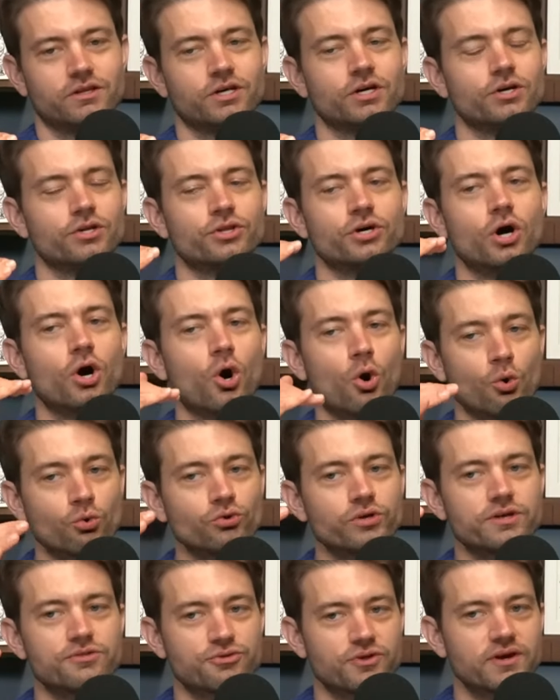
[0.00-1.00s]
the
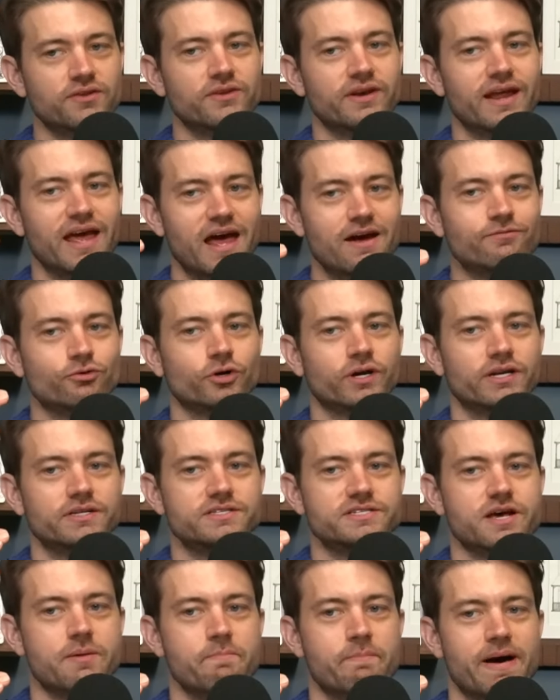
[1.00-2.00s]
only thing that ever
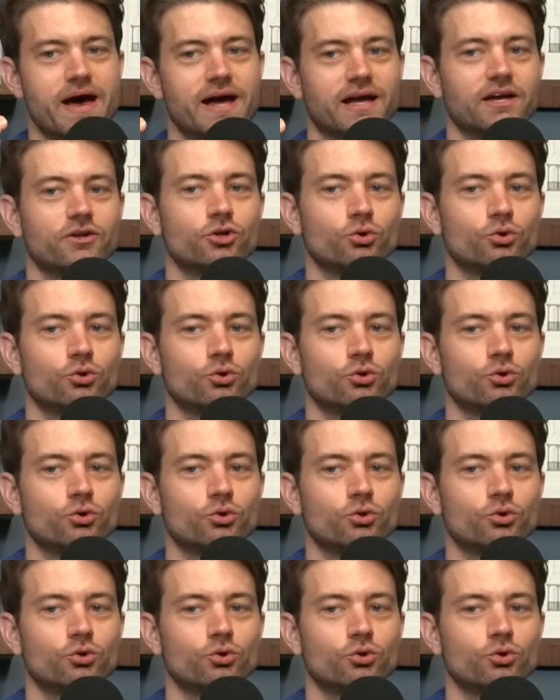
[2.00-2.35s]
gets sent back.